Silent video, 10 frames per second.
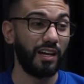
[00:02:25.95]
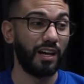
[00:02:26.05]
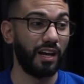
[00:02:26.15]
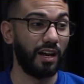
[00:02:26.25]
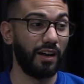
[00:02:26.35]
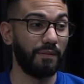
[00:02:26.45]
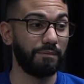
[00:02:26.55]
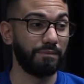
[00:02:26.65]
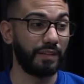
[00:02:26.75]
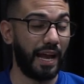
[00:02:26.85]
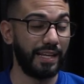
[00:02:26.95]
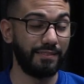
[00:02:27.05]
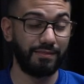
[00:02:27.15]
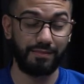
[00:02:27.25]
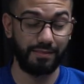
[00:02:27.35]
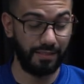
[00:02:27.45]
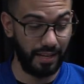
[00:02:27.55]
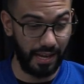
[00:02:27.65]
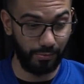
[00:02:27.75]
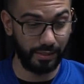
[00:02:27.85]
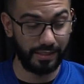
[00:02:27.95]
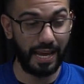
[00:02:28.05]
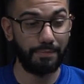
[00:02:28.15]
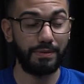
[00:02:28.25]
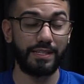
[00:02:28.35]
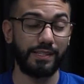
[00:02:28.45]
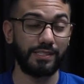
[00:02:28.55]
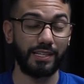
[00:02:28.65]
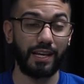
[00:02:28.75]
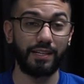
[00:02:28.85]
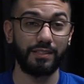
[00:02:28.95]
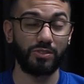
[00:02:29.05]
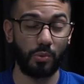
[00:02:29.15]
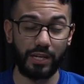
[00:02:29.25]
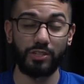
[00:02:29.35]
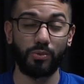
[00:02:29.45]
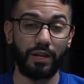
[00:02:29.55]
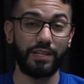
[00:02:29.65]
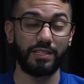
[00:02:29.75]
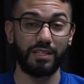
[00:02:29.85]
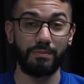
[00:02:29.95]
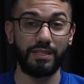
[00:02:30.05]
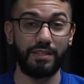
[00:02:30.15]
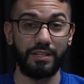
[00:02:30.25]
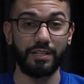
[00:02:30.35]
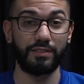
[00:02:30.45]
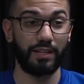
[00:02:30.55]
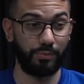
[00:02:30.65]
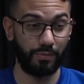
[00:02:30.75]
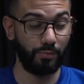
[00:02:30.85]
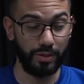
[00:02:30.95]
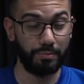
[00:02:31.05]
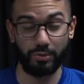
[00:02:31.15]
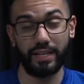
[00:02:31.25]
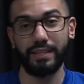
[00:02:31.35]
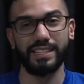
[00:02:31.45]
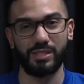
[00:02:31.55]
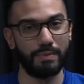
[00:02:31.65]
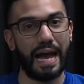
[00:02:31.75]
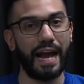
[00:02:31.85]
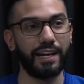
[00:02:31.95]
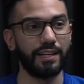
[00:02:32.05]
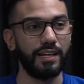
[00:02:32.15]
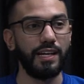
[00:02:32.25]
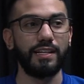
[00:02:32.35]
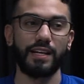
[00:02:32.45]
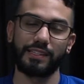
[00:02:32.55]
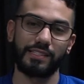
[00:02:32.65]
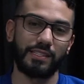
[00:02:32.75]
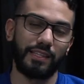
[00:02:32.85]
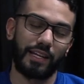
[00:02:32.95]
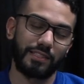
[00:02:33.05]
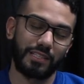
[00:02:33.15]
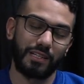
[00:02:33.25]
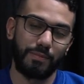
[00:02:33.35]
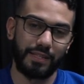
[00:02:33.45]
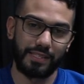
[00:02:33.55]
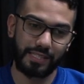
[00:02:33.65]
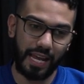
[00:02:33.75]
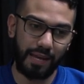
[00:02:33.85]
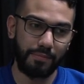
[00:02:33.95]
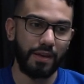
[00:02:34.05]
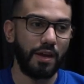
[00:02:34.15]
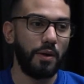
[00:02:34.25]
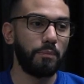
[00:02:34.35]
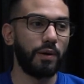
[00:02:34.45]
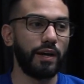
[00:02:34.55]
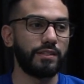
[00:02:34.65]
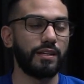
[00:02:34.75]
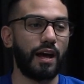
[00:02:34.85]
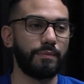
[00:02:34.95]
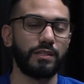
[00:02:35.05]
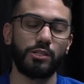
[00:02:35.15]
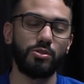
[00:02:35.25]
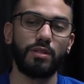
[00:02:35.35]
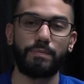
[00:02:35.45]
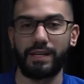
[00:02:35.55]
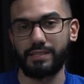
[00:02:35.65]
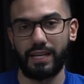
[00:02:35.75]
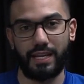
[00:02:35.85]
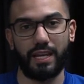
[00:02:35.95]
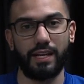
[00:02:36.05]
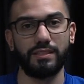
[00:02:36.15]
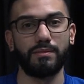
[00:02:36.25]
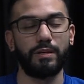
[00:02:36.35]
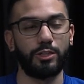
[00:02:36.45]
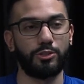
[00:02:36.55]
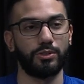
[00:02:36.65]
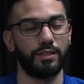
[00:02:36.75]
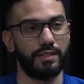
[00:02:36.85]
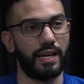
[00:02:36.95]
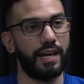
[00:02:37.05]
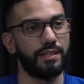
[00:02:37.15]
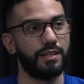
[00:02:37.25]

And with that being said, 2020 is going to be the year that we bring this back. Not to say that it's going to be the same, but I'm going to do the best I can to make sure that